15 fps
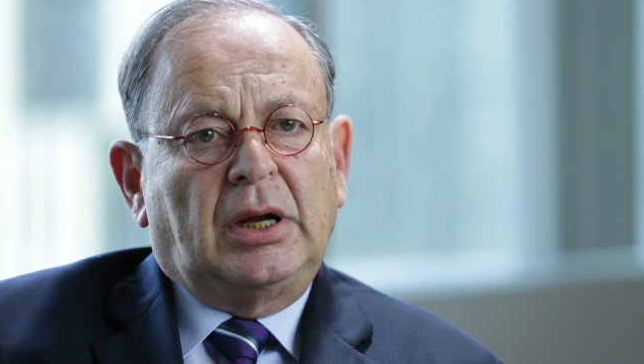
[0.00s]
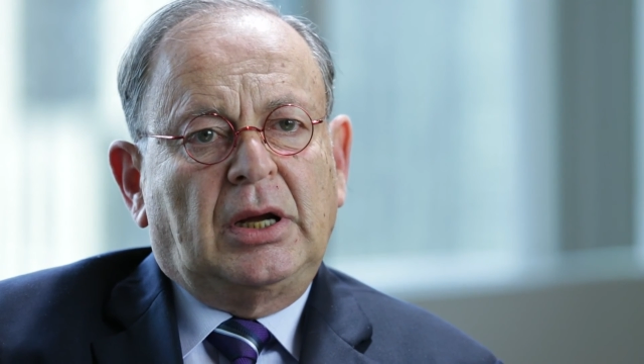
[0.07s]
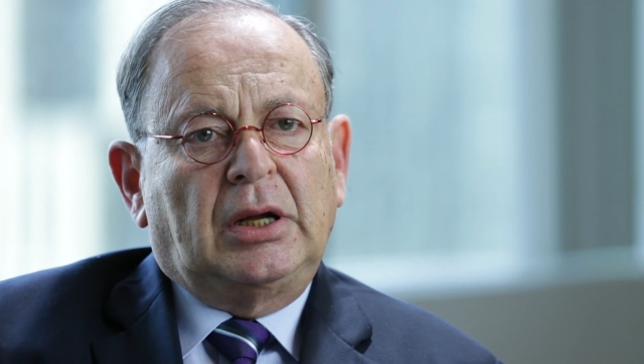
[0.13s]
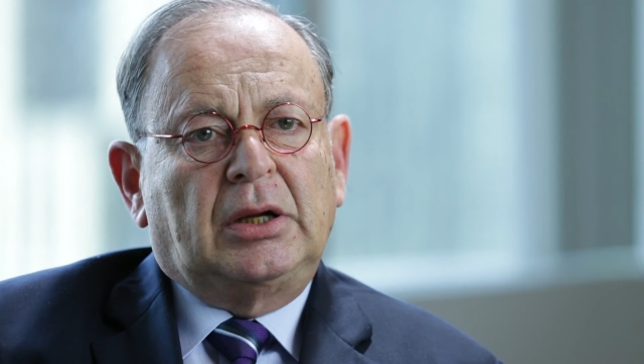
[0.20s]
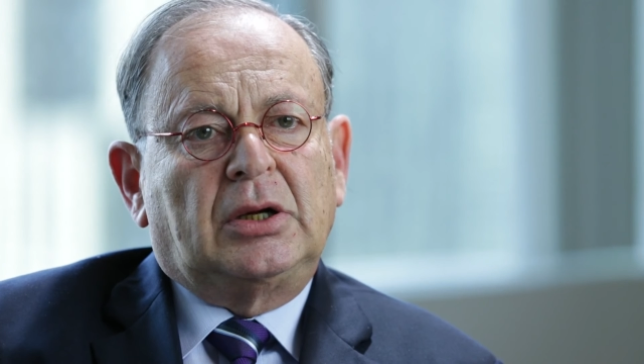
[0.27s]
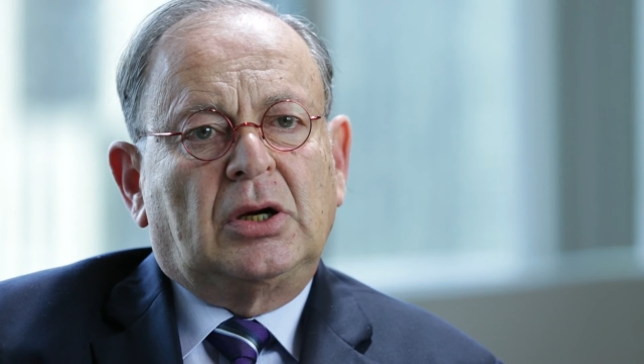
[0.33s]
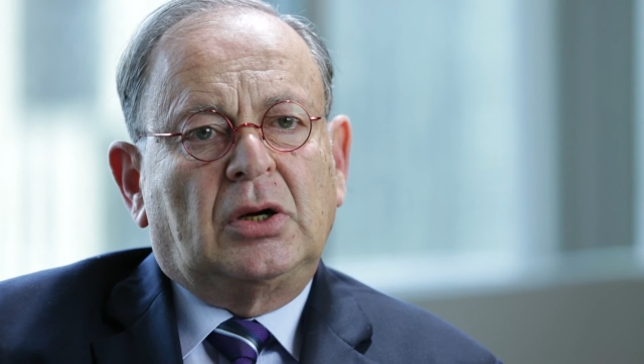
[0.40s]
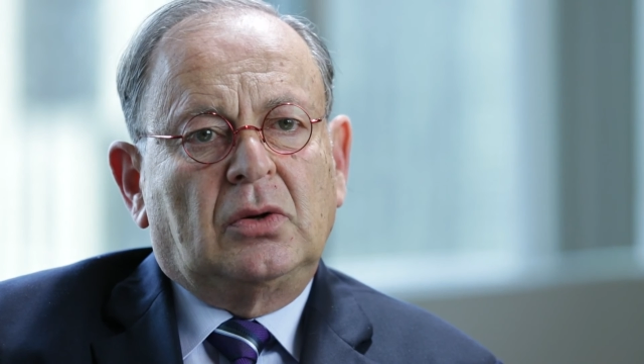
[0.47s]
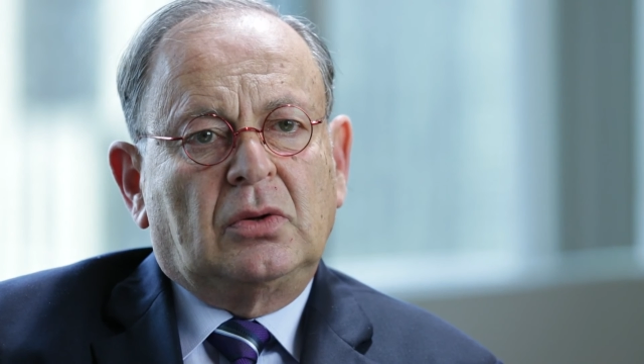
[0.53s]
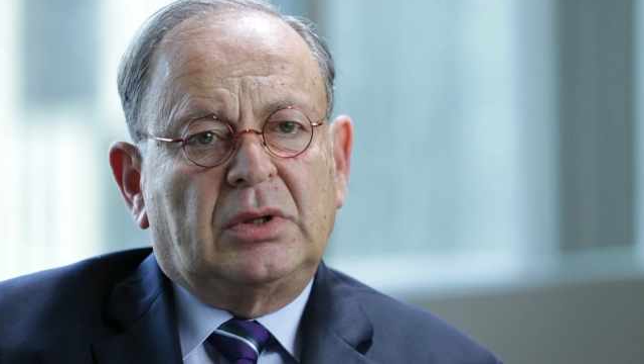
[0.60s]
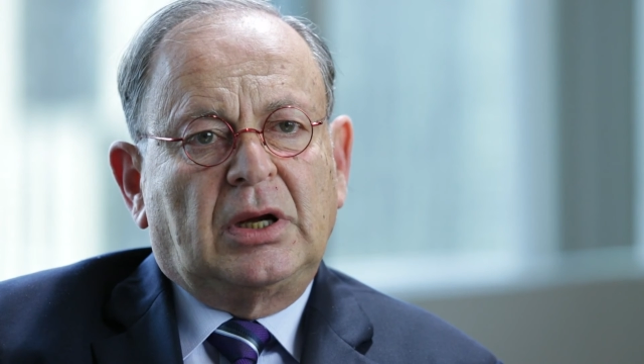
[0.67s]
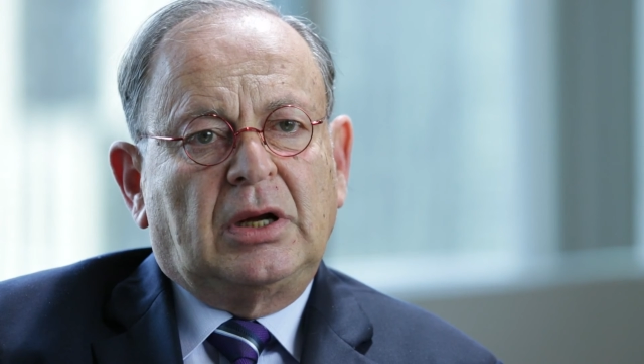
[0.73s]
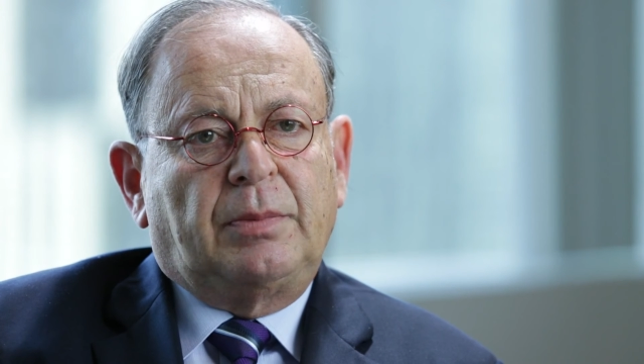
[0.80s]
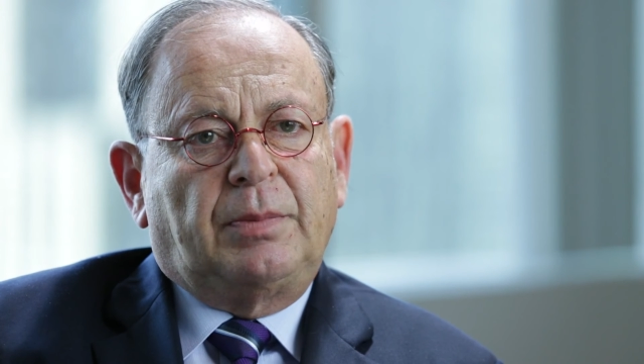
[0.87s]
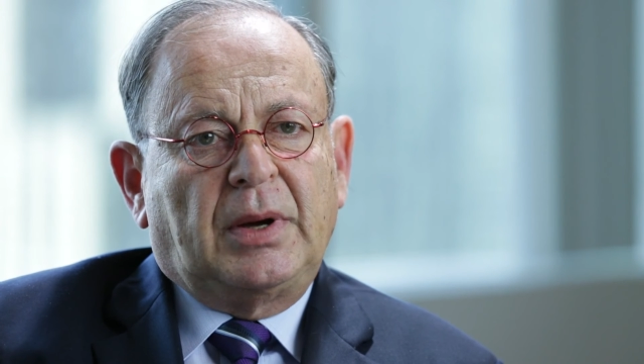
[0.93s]

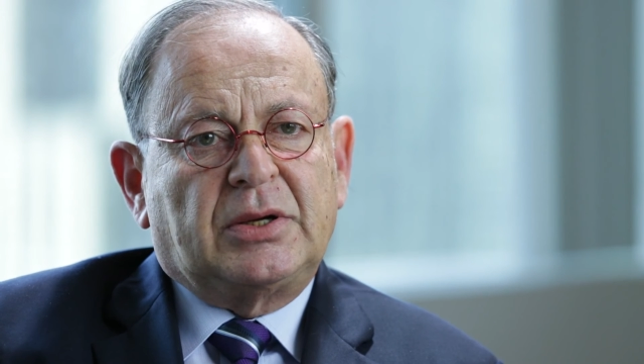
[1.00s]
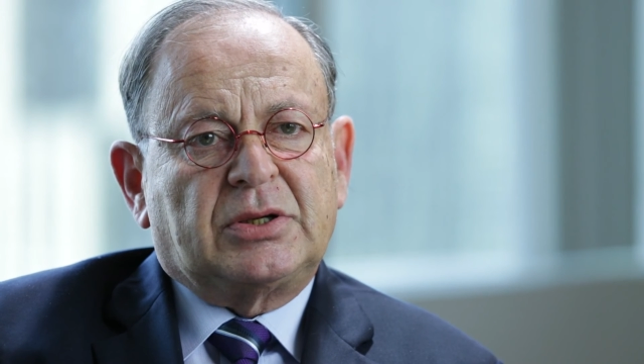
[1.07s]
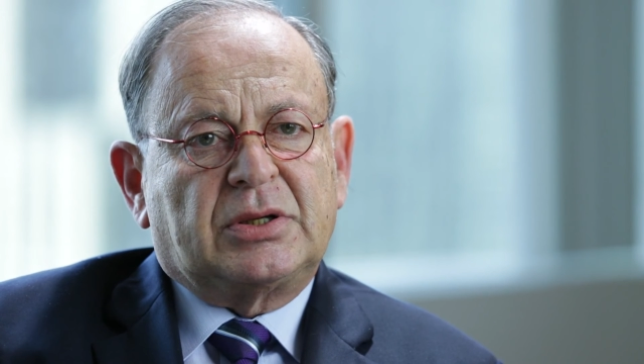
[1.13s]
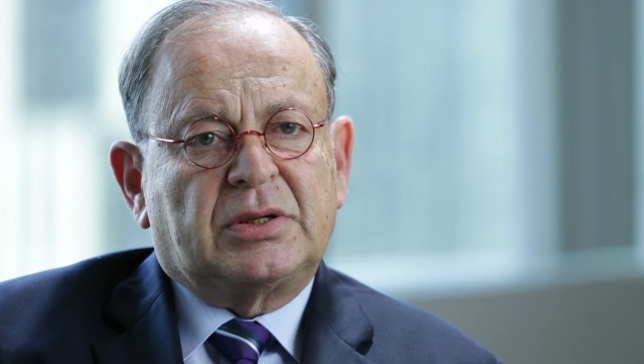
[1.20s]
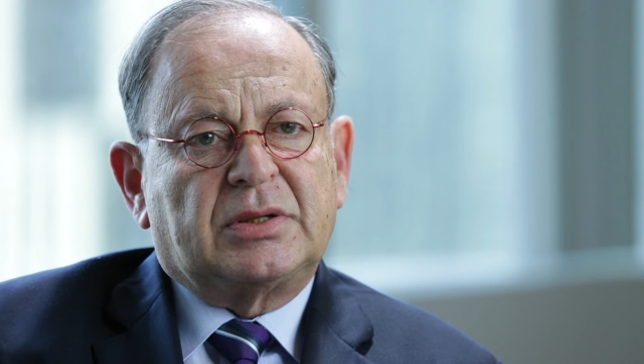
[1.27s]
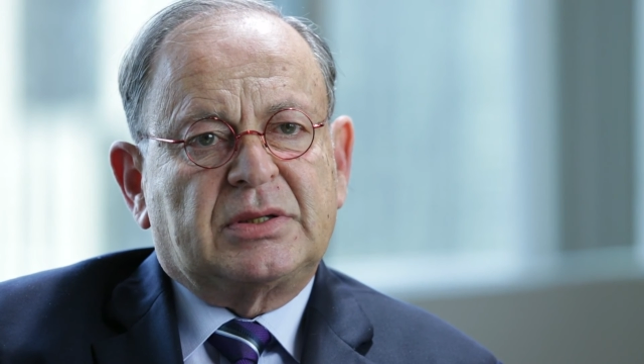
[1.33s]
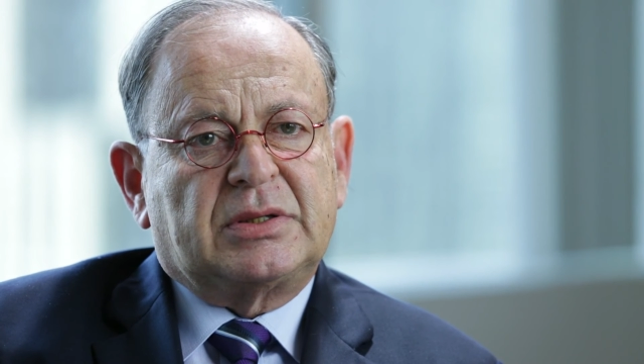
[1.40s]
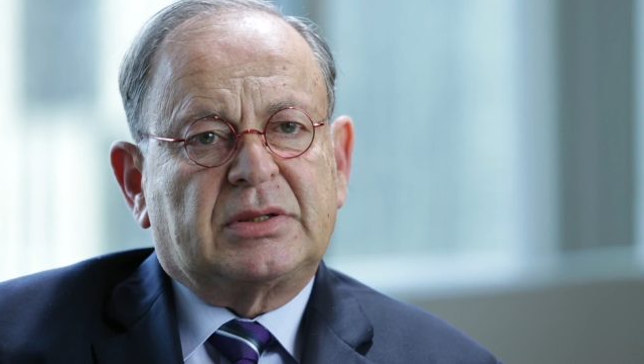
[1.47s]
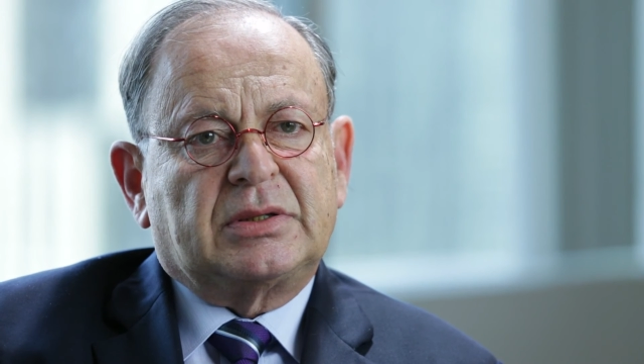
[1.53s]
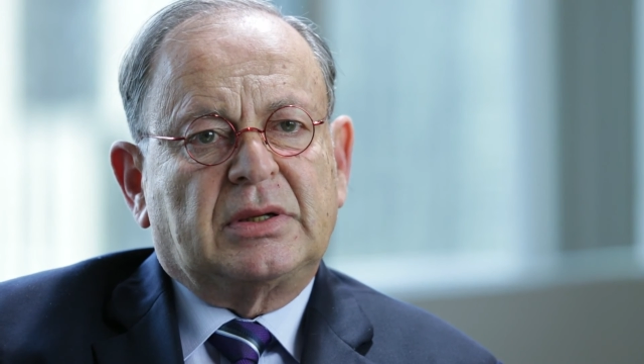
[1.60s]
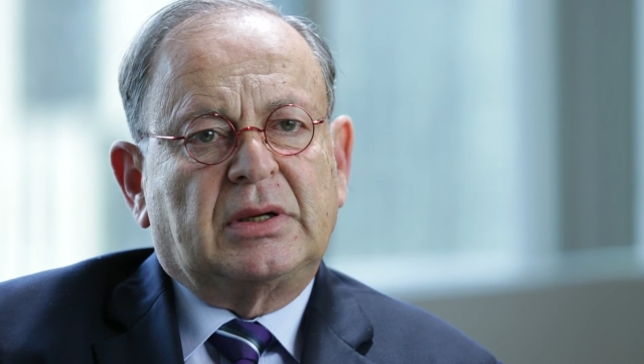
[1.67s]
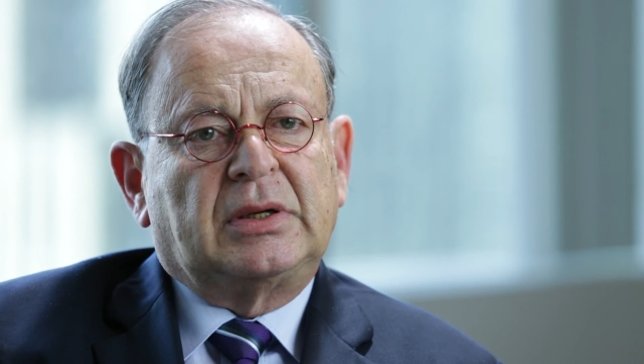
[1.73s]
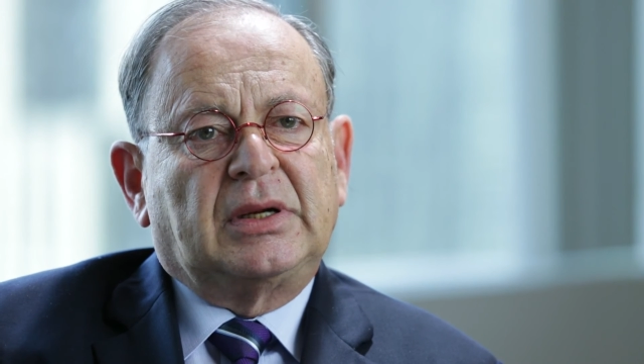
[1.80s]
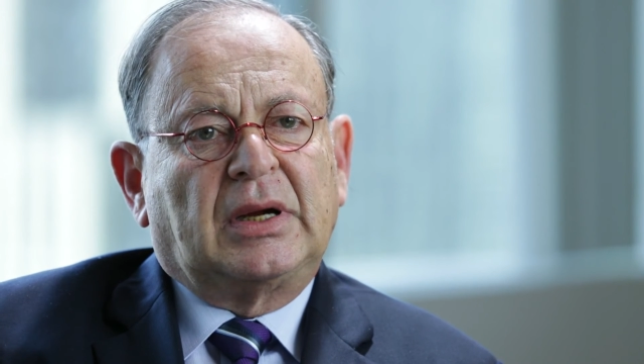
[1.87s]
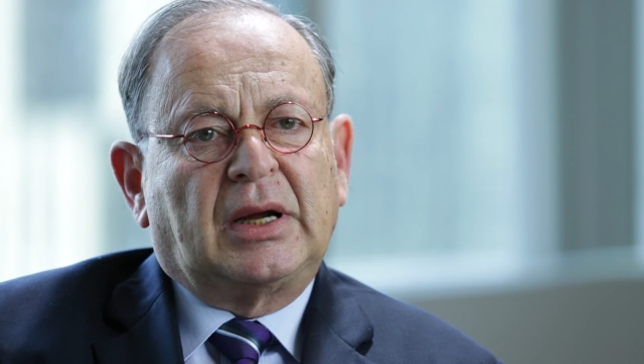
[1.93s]
including patients
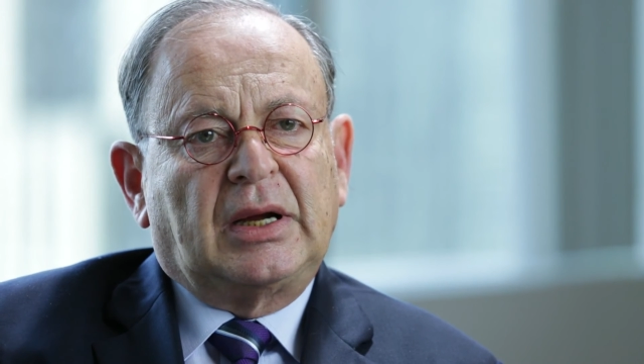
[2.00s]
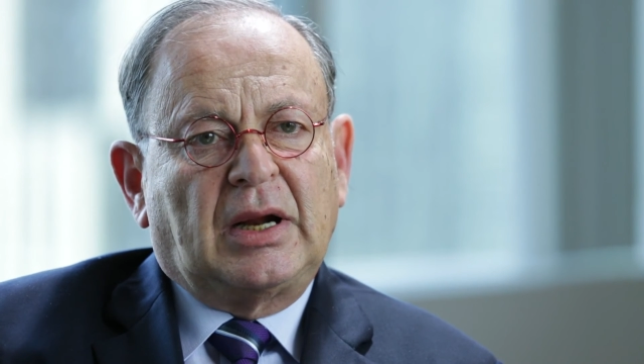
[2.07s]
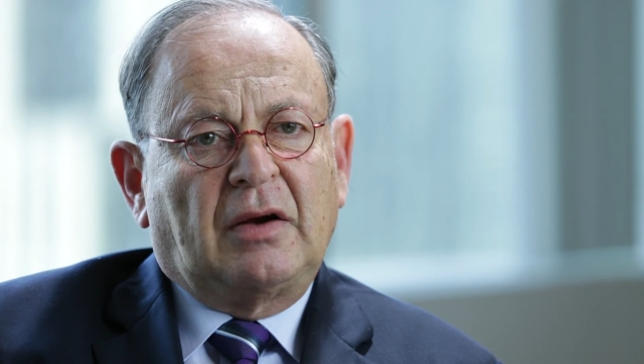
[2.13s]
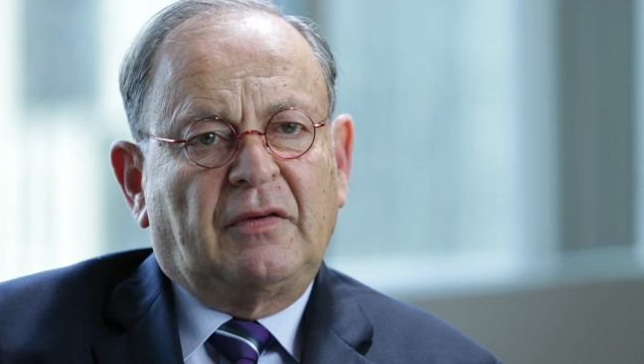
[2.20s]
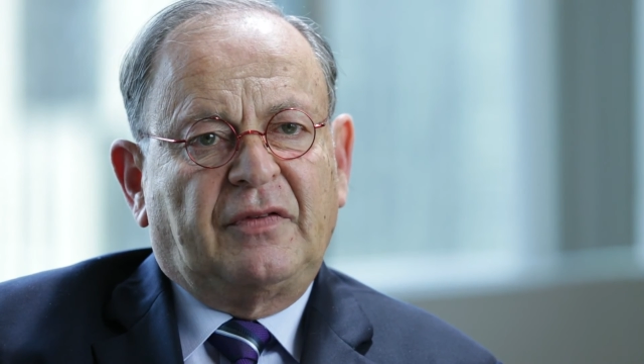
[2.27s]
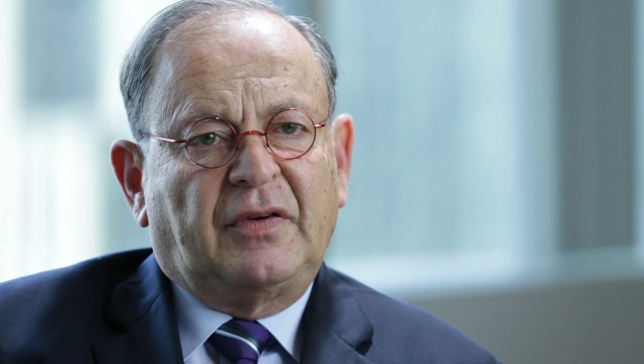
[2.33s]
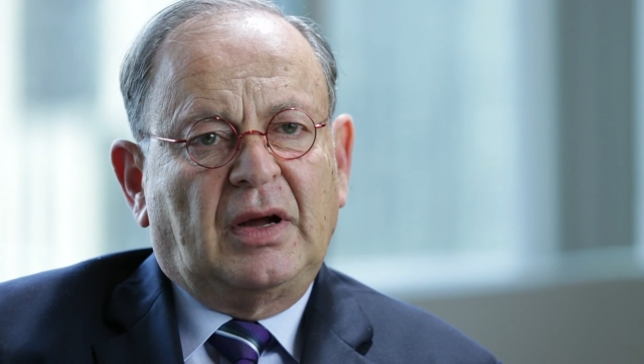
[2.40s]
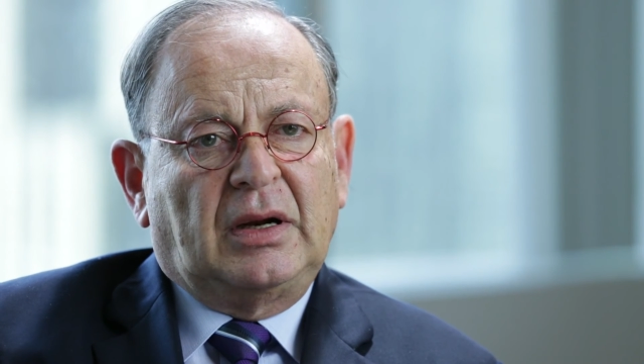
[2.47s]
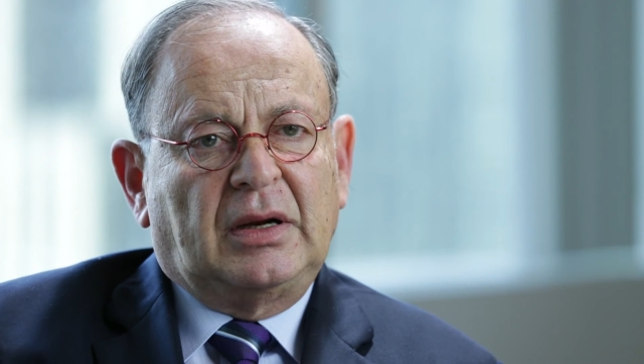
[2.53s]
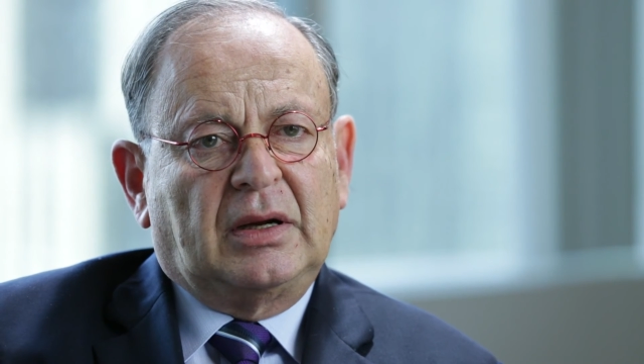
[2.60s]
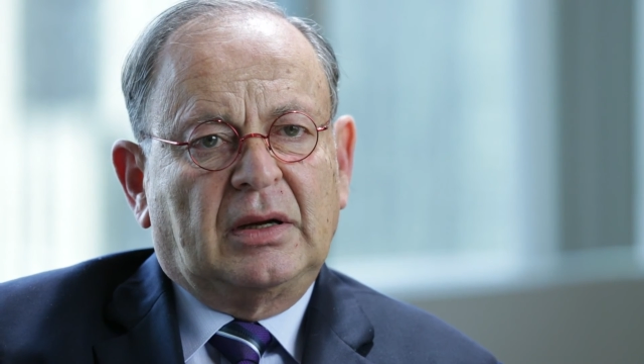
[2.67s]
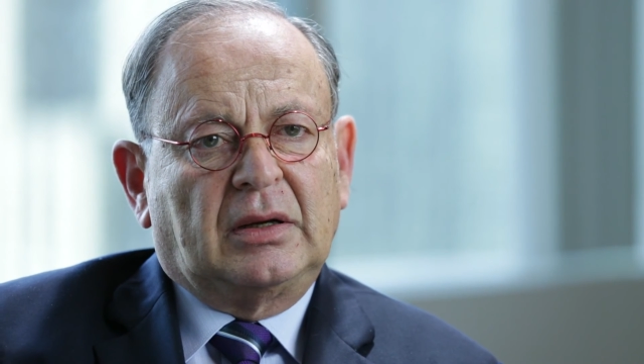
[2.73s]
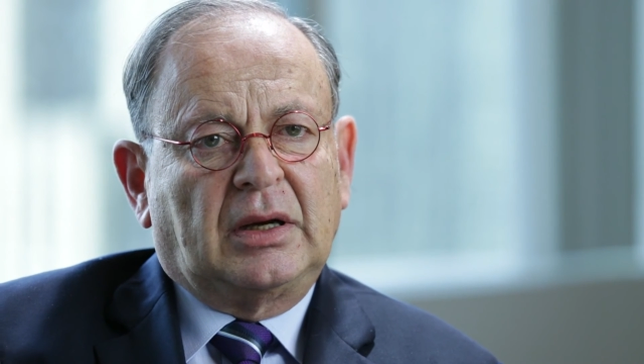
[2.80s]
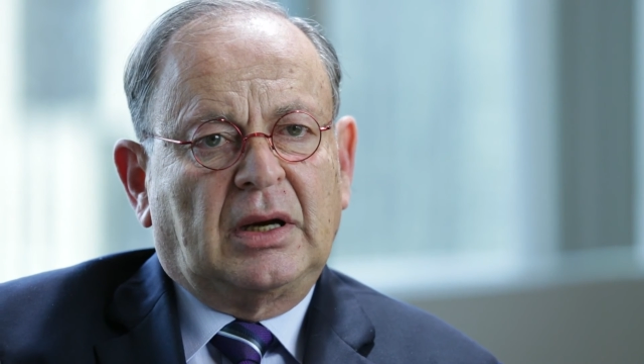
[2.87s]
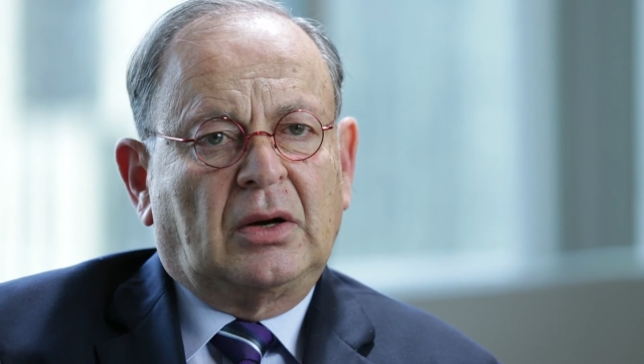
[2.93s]
in renal
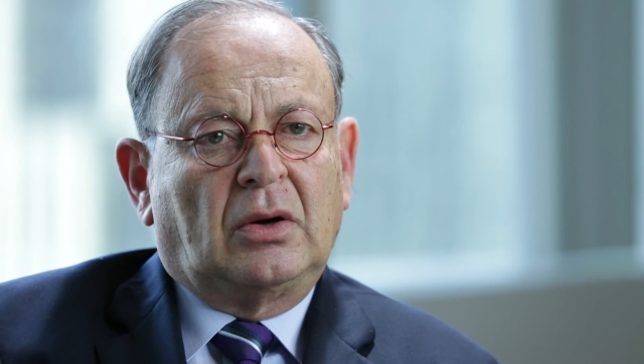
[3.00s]
failure